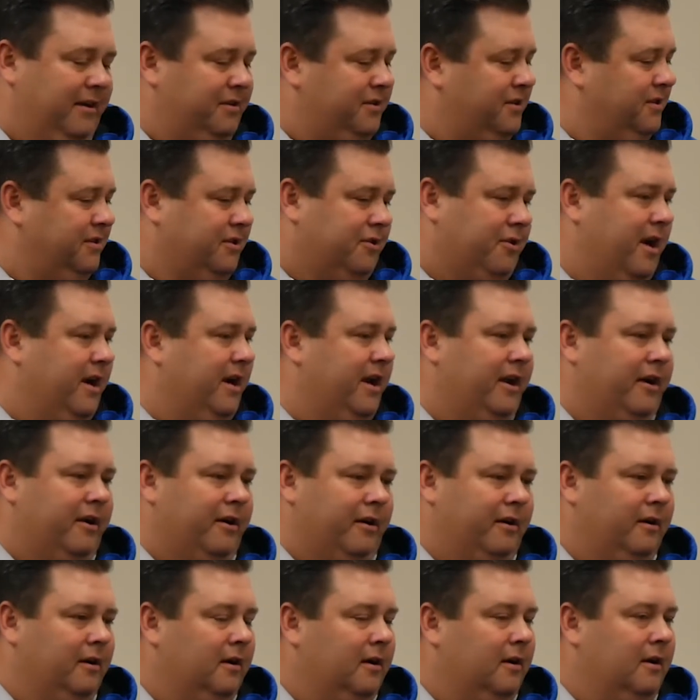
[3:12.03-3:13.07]
She's a great
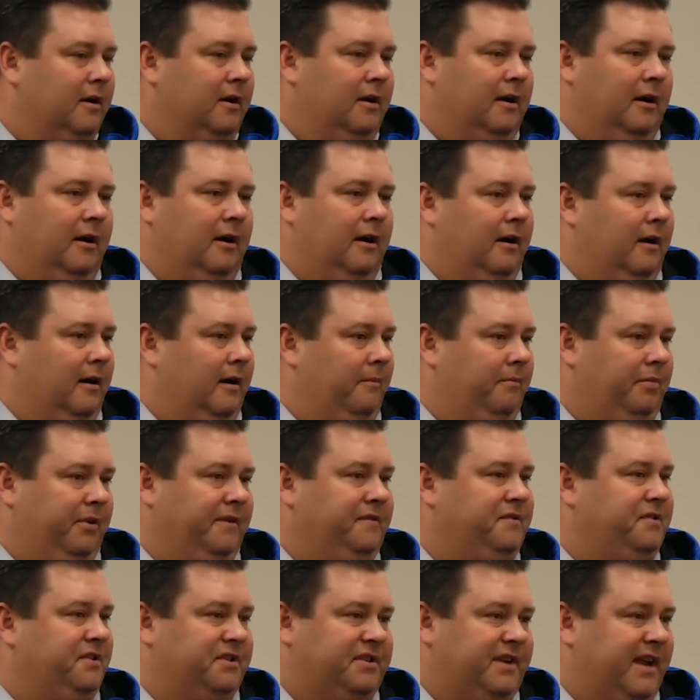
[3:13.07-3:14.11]
hitter. I
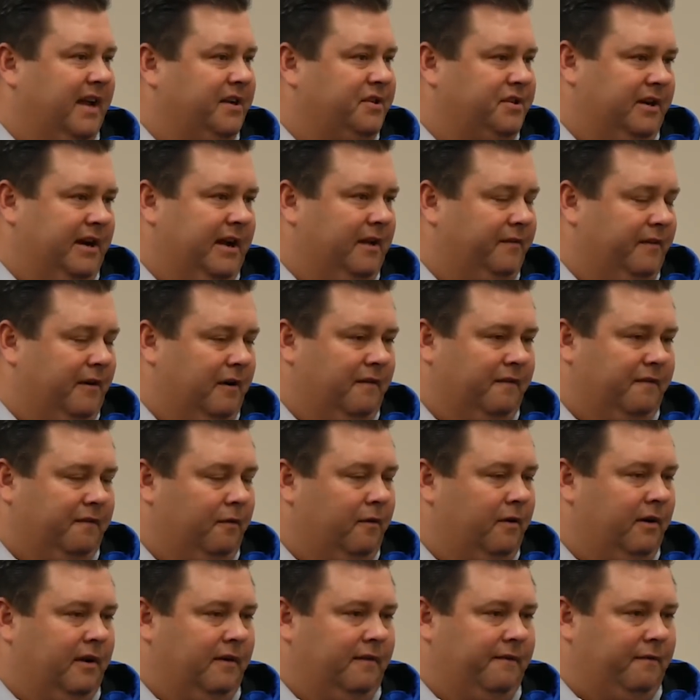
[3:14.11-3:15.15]
believe she's catching out there in
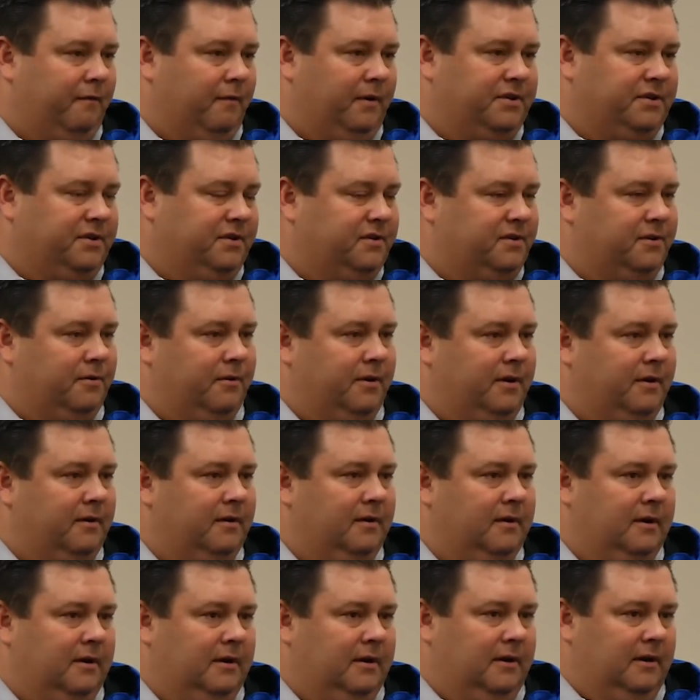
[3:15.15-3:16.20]
Florida for what she's doing.
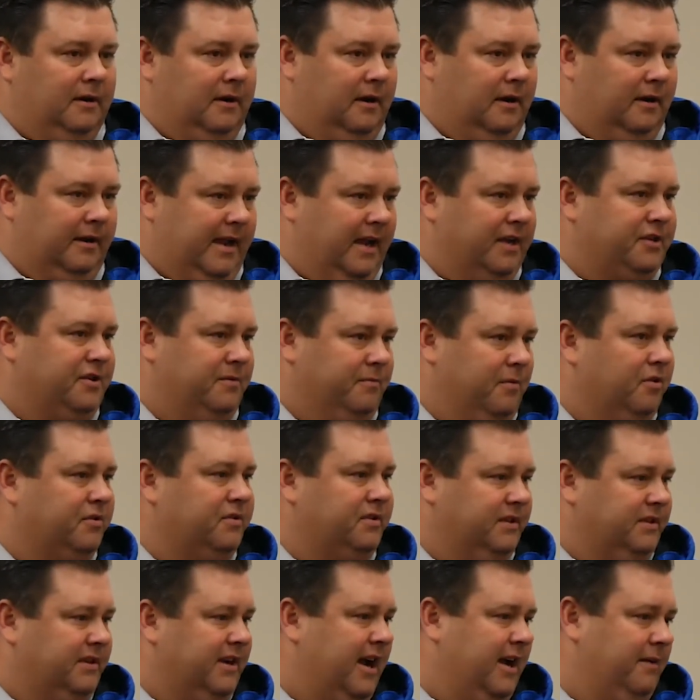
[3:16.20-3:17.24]
Catching
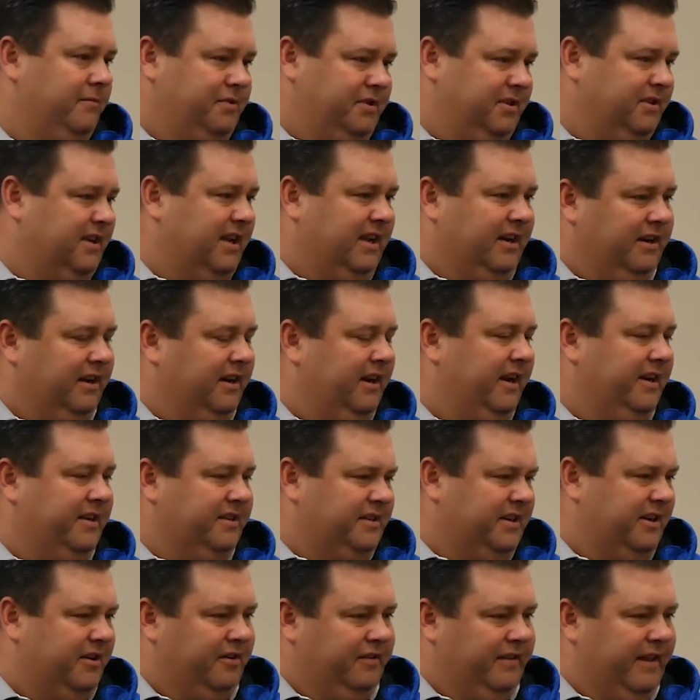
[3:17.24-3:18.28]
most of the time. She's getting
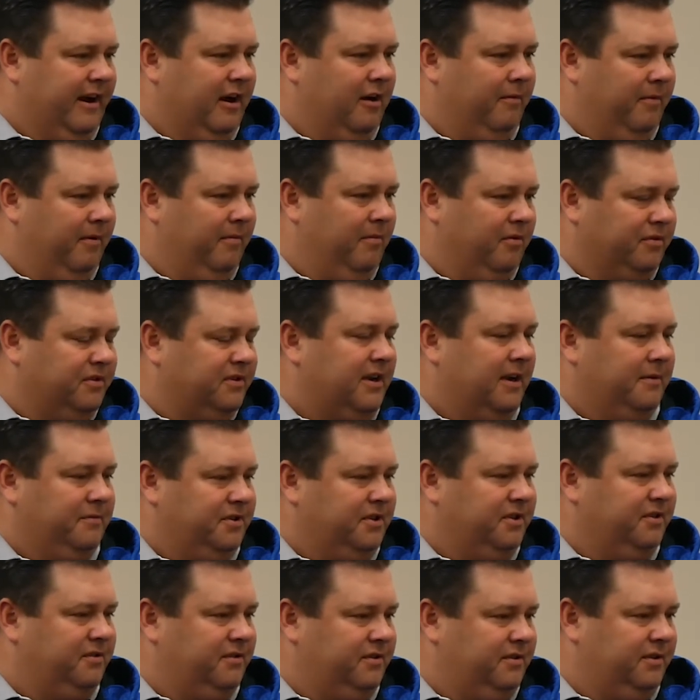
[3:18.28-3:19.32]
innings here and there, but most times
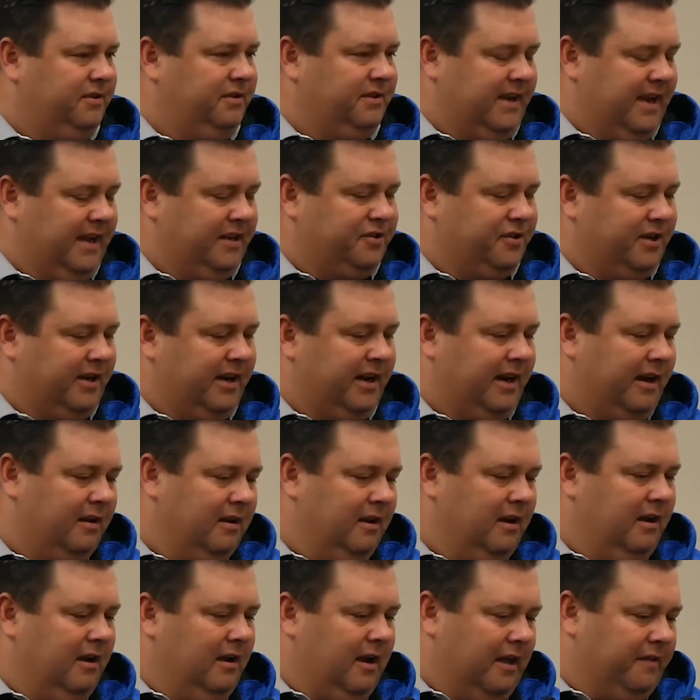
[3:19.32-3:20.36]
she's catching. And
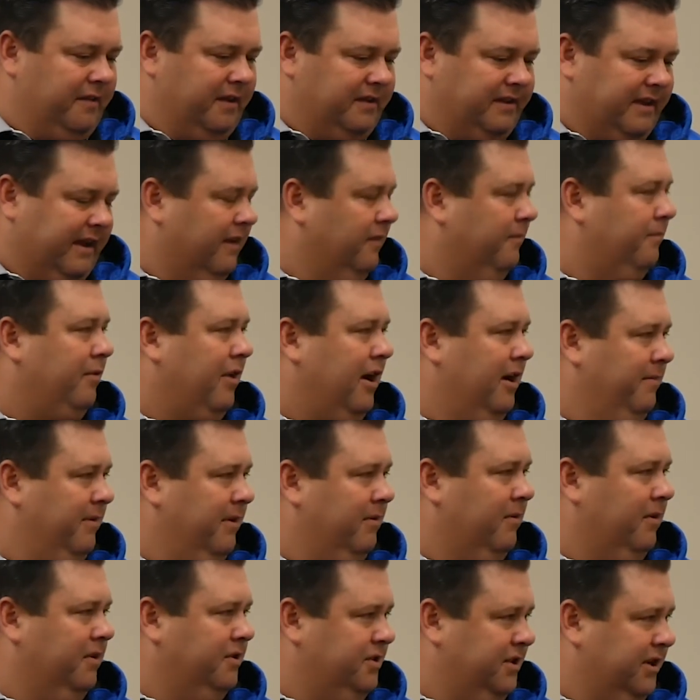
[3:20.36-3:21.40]
I think that'll probably
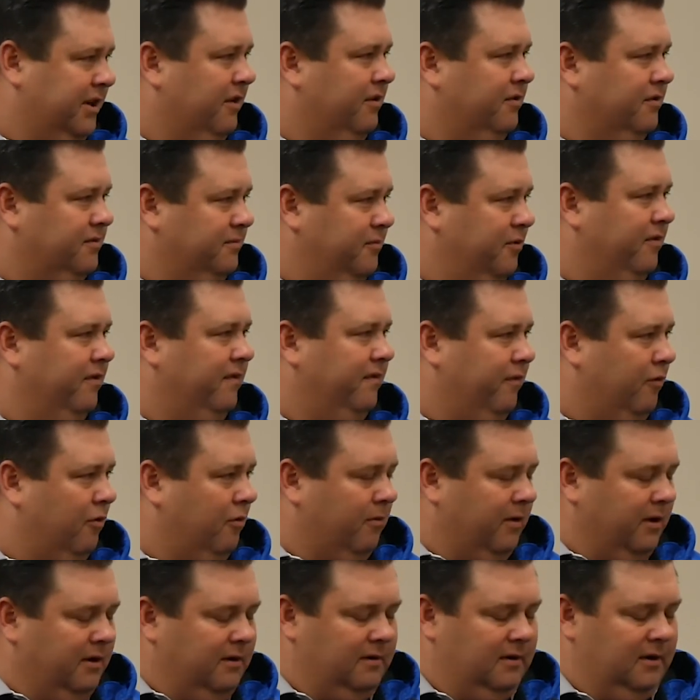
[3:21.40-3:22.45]
be where she goes moving
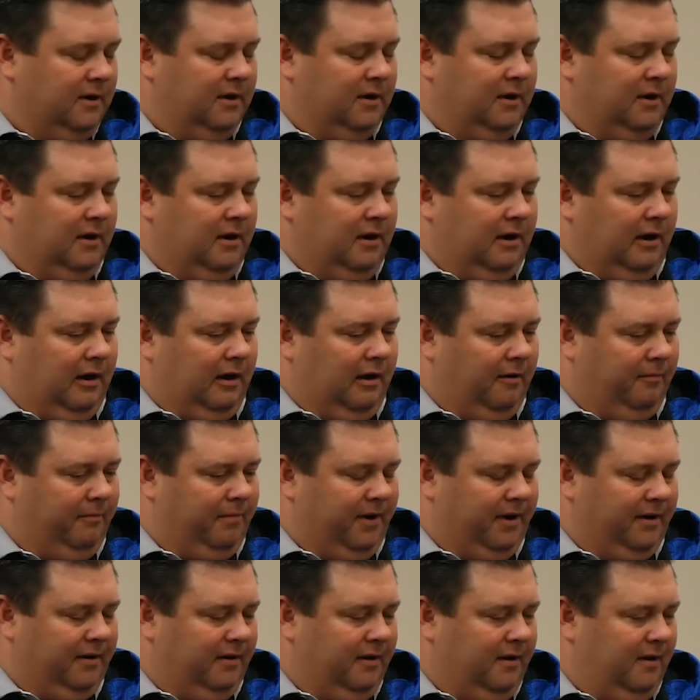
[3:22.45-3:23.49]
forward.
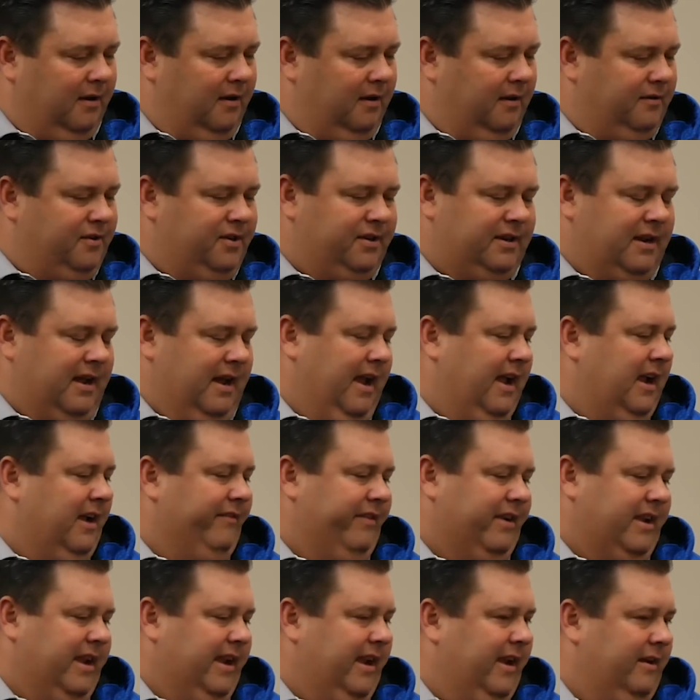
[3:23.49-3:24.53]
But just a heck of
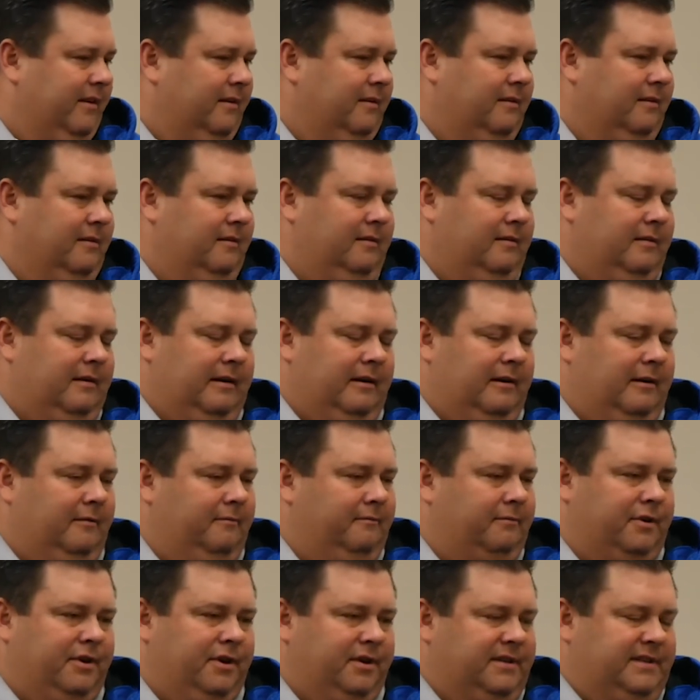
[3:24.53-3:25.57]
a kid,
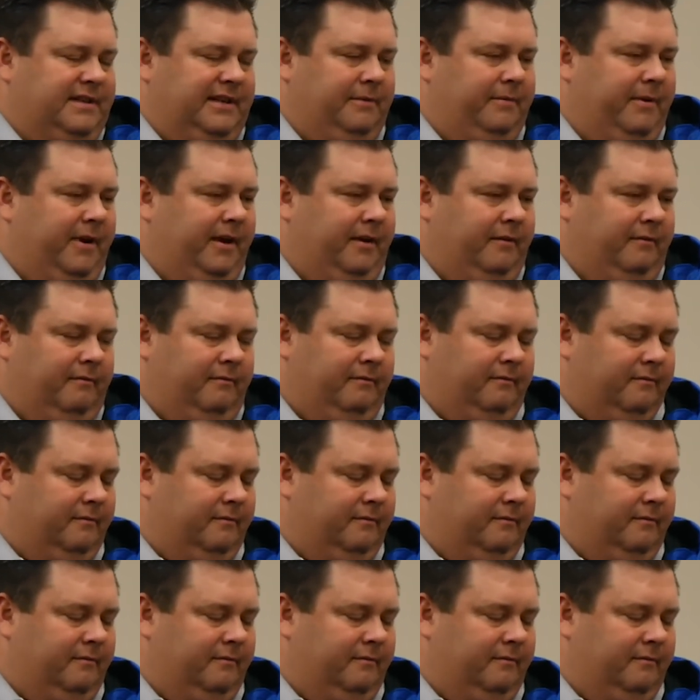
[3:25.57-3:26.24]
good teammate.